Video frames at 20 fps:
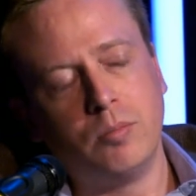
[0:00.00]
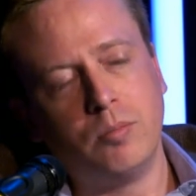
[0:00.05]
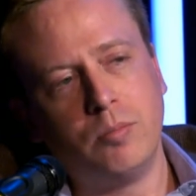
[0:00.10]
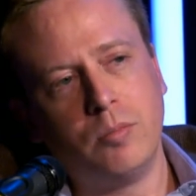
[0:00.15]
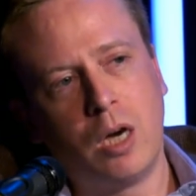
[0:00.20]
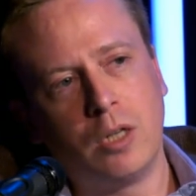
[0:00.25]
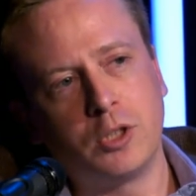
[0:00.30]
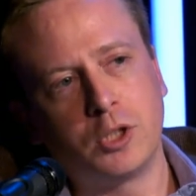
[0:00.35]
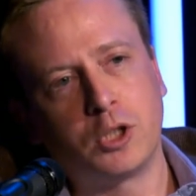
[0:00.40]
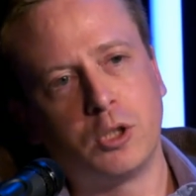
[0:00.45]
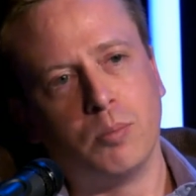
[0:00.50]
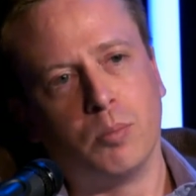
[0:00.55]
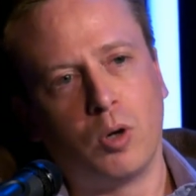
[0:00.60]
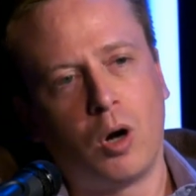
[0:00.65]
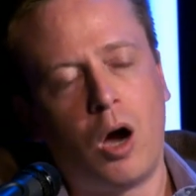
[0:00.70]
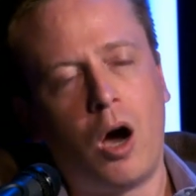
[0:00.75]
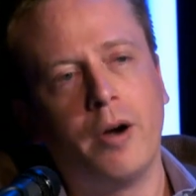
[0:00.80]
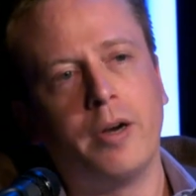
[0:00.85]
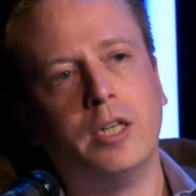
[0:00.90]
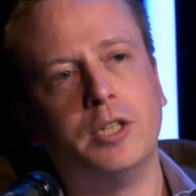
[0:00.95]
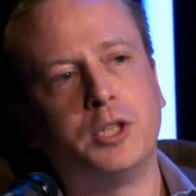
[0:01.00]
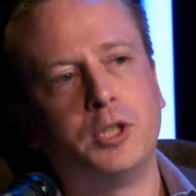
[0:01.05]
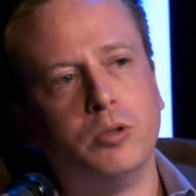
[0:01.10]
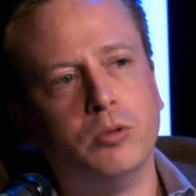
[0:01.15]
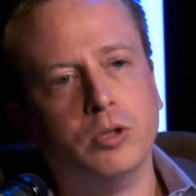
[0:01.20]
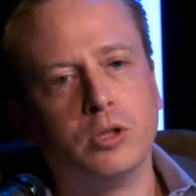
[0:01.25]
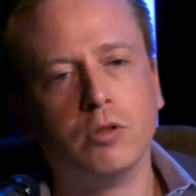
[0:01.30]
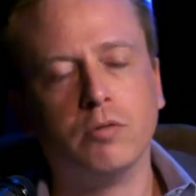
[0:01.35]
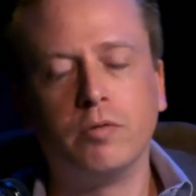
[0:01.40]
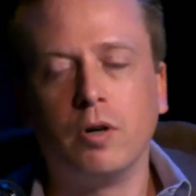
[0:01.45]
not just the broad
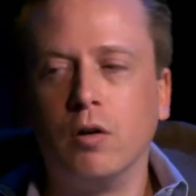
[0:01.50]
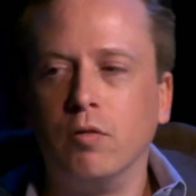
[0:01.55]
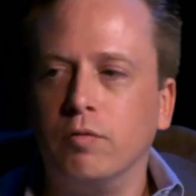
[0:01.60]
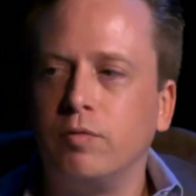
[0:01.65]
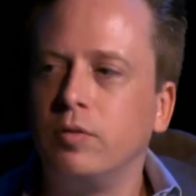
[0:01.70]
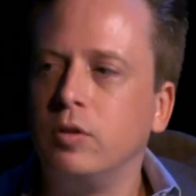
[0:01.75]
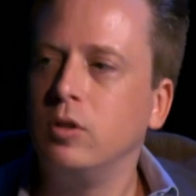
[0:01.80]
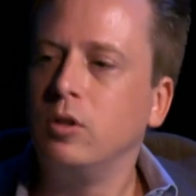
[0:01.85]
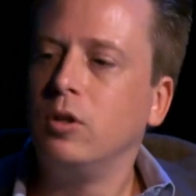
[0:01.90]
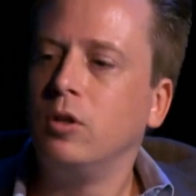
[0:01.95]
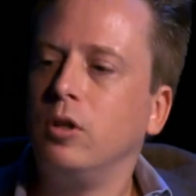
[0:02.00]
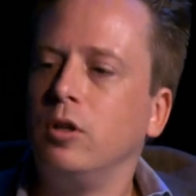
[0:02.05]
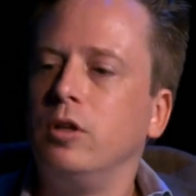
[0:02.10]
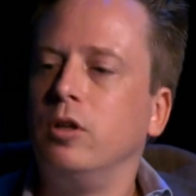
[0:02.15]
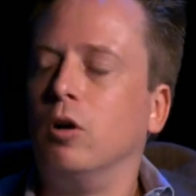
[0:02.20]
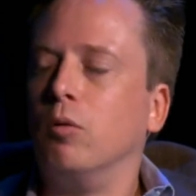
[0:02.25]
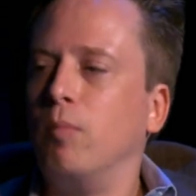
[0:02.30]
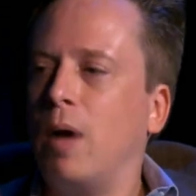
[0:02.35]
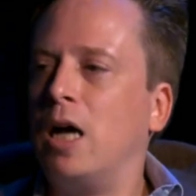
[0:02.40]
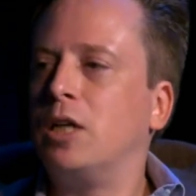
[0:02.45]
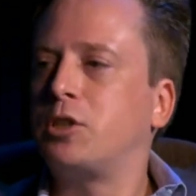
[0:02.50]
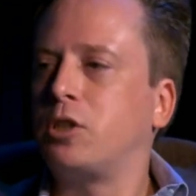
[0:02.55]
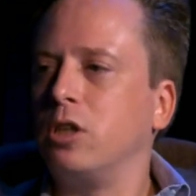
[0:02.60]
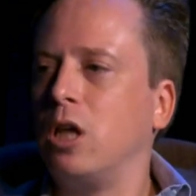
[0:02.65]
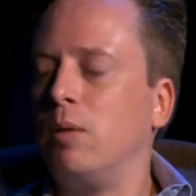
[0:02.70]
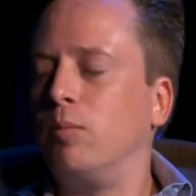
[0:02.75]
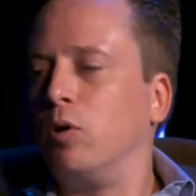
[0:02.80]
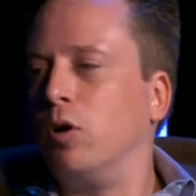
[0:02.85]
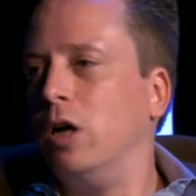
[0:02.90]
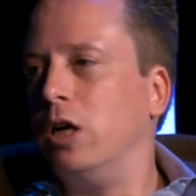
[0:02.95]
issues of mass
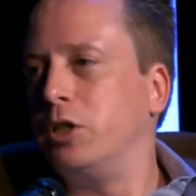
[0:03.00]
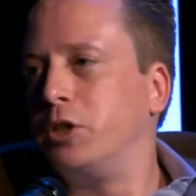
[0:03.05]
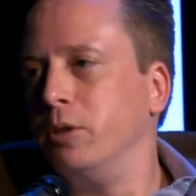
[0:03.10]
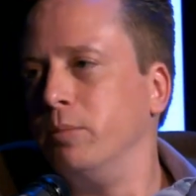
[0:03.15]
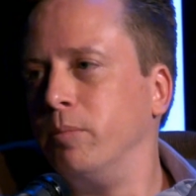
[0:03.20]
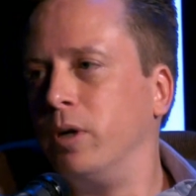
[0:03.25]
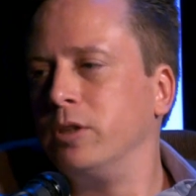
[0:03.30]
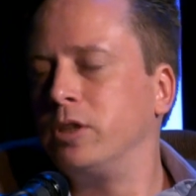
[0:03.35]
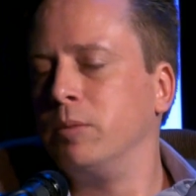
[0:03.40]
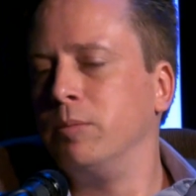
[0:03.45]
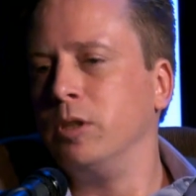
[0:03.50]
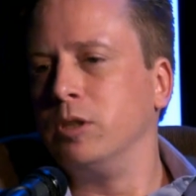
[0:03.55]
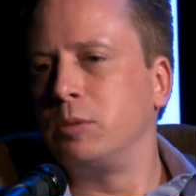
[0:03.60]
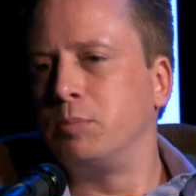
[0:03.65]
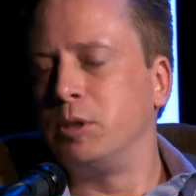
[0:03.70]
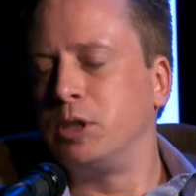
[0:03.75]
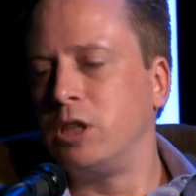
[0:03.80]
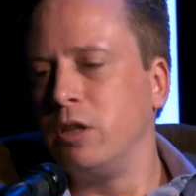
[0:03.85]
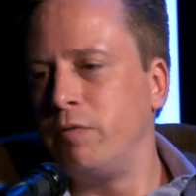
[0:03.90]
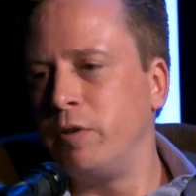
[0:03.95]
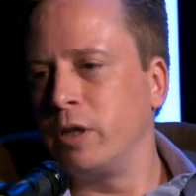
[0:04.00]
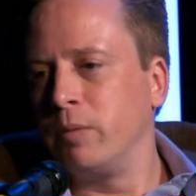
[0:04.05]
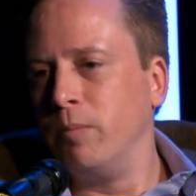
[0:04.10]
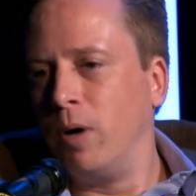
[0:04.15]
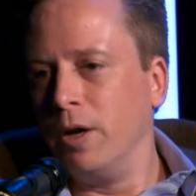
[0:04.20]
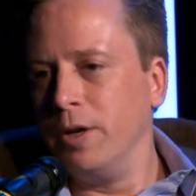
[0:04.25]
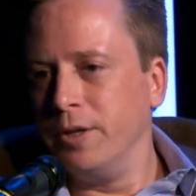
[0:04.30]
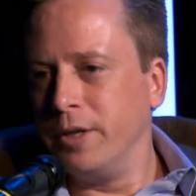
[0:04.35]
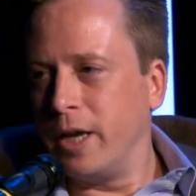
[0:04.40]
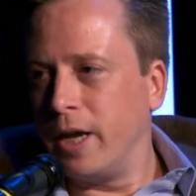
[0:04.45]
collaboration, but some of the specific
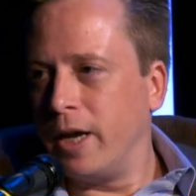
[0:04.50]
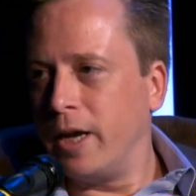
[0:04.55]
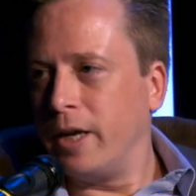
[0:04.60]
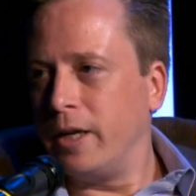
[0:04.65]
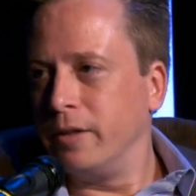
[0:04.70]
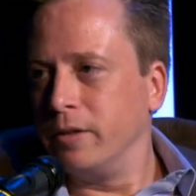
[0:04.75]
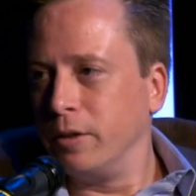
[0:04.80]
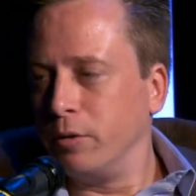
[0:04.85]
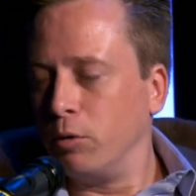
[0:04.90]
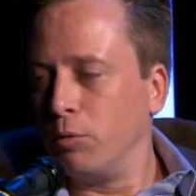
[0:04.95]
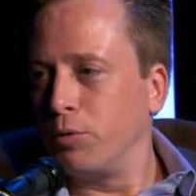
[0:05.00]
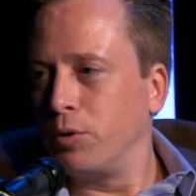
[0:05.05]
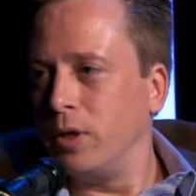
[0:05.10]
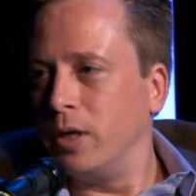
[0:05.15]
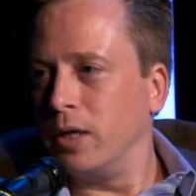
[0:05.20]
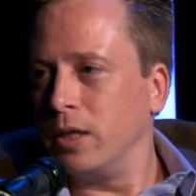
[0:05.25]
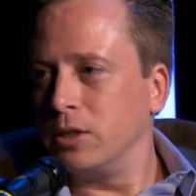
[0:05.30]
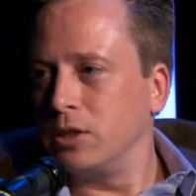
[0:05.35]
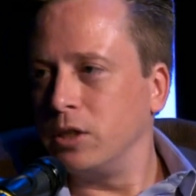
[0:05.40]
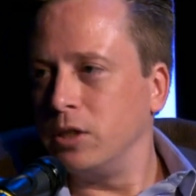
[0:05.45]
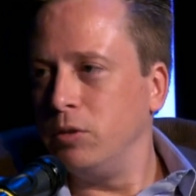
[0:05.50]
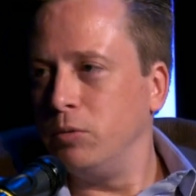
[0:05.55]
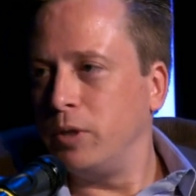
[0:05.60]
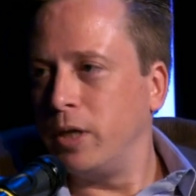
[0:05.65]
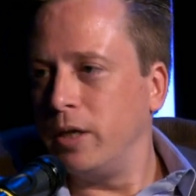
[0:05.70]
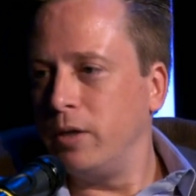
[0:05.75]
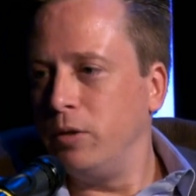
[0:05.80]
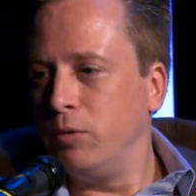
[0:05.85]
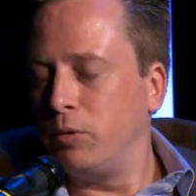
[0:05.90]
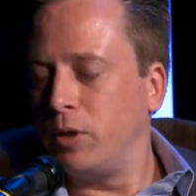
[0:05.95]
mundane little things that you
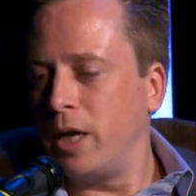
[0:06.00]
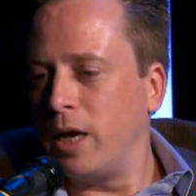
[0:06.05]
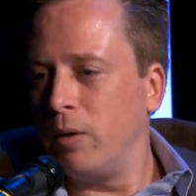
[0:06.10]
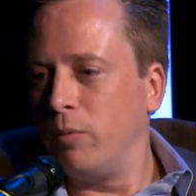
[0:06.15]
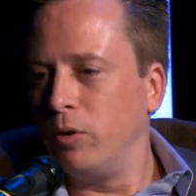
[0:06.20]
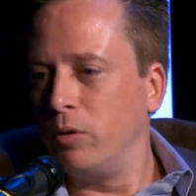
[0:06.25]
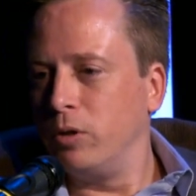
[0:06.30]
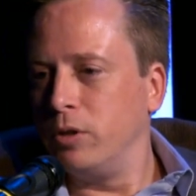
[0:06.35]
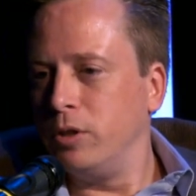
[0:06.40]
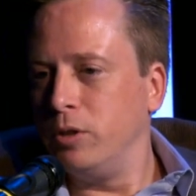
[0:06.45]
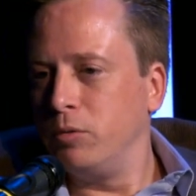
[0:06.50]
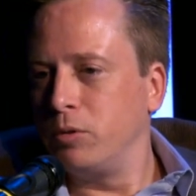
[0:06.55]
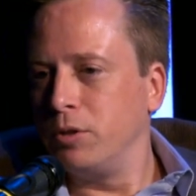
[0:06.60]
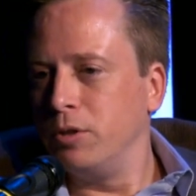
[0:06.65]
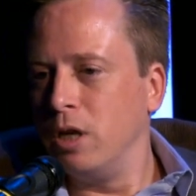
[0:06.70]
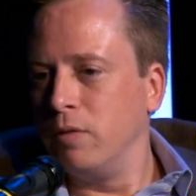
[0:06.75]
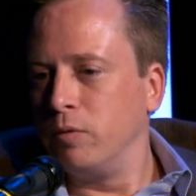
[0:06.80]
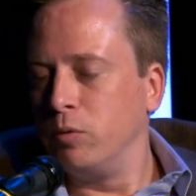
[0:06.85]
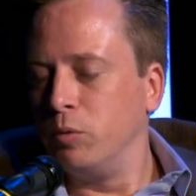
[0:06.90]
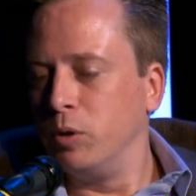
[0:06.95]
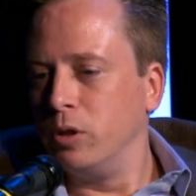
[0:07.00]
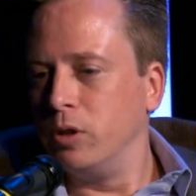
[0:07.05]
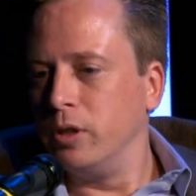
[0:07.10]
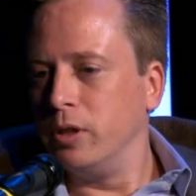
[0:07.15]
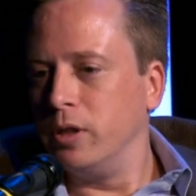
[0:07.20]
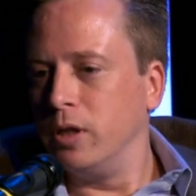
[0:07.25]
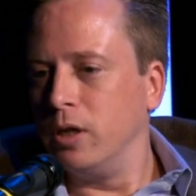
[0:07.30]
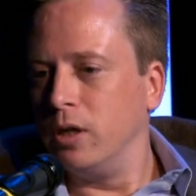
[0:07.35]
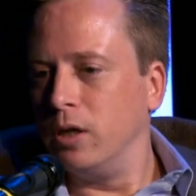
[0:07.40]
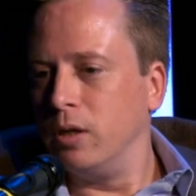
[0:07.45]
could never
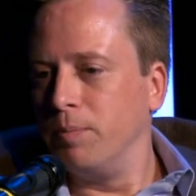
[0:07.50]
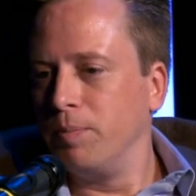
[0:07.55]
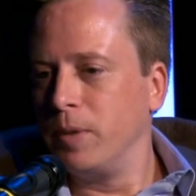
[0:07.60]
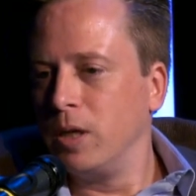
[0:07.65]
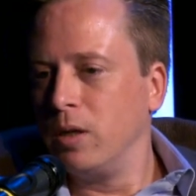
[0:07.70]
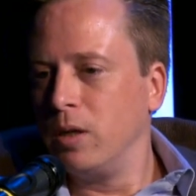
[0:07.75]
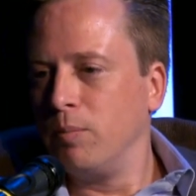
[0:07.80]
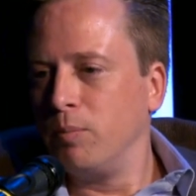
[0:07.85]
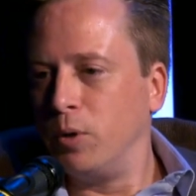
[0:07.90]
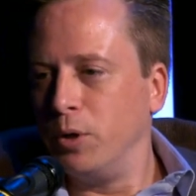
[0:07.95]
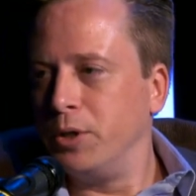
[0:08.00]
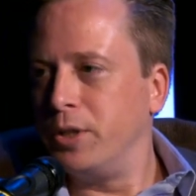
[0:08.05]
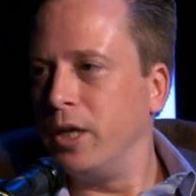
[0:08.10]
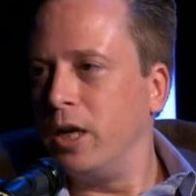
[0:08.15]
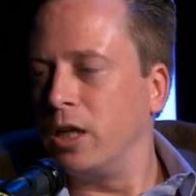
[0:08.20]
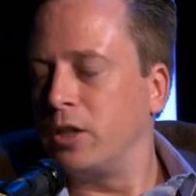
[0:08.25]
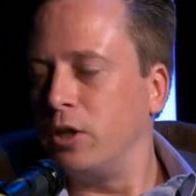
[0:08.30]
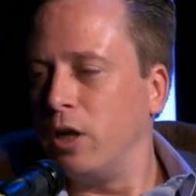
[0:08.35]
really predict.